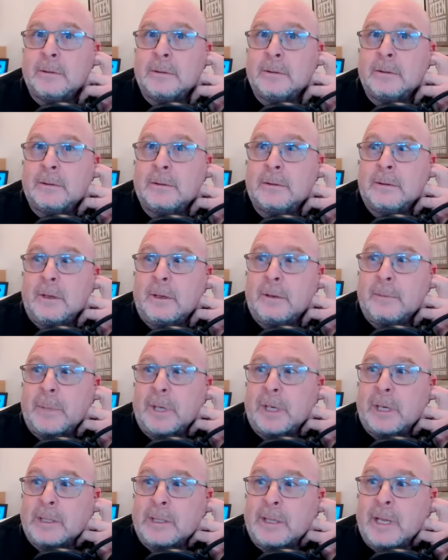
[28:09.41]
Yeah.
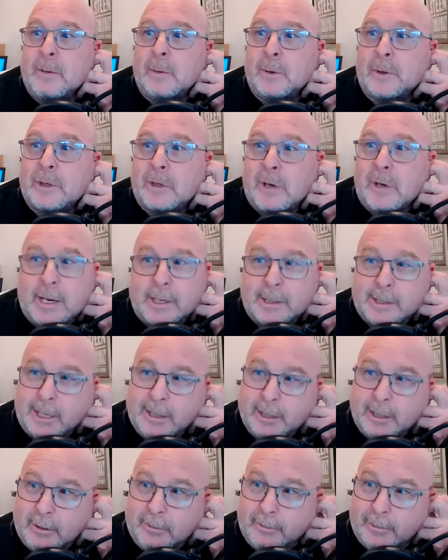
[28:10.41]
Because they will try to
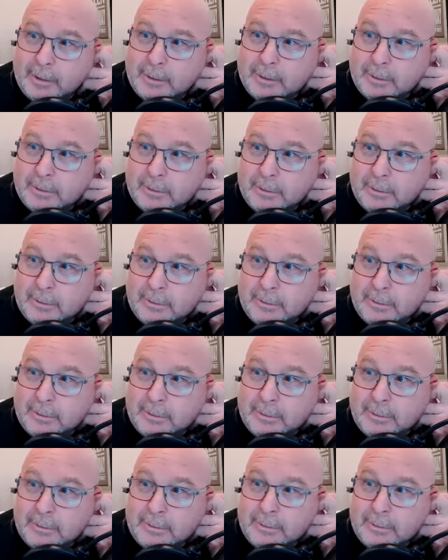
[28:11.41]
take over. Yeah.